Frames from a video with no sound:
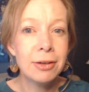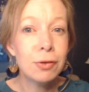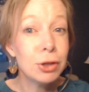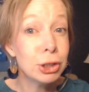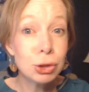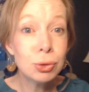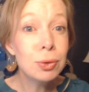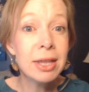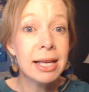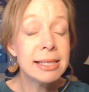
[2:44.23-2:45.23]
For the
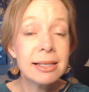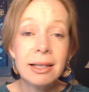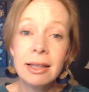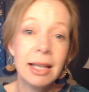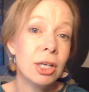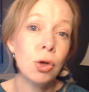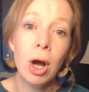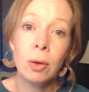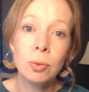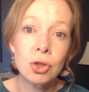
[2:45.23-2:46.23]
truth is that in your
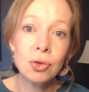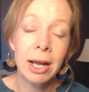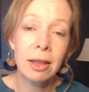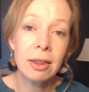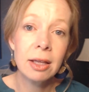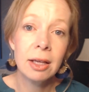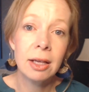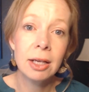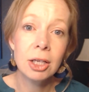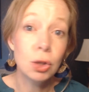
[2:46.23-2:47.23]
own strength,
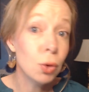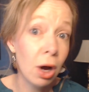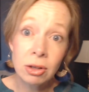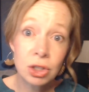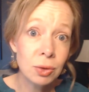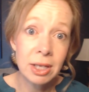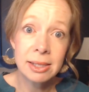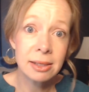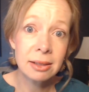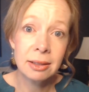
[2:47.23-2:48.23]
you can't do
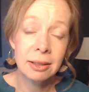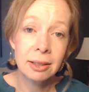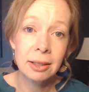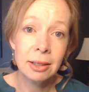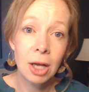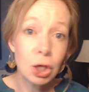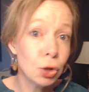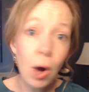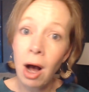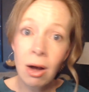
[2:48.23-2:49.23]
this.
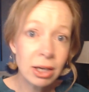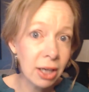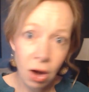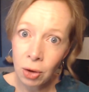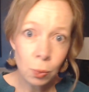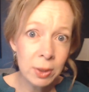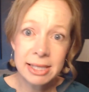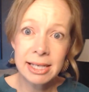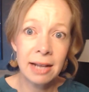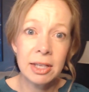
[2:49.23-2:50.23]
Your heart can't
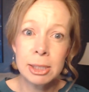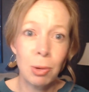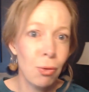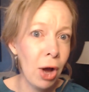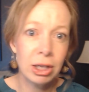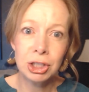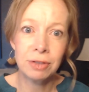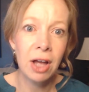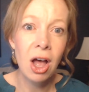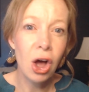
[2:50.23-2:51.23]
withstand this barrage of
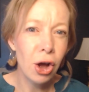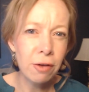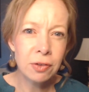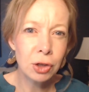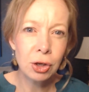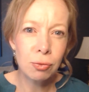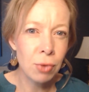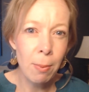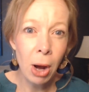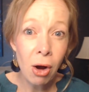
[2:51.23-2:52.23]
hurtful
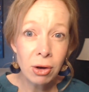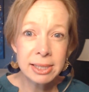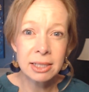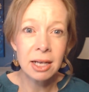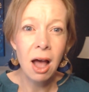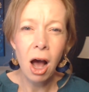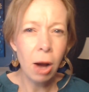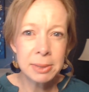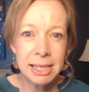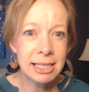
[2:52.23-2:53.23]
remarks and
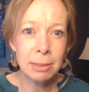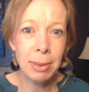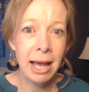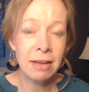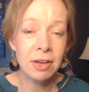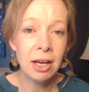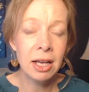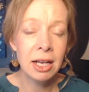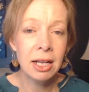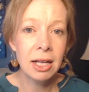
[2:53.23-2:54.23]
upsetting behaviour
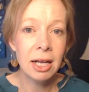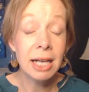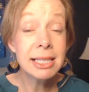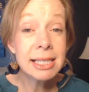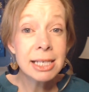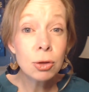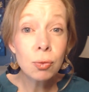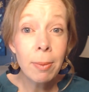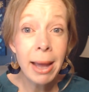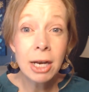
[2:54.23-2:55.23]
and still
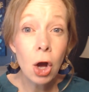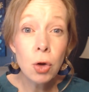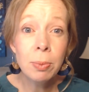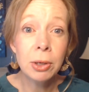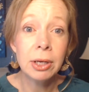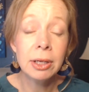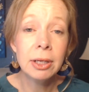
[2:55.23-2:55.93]
remain open.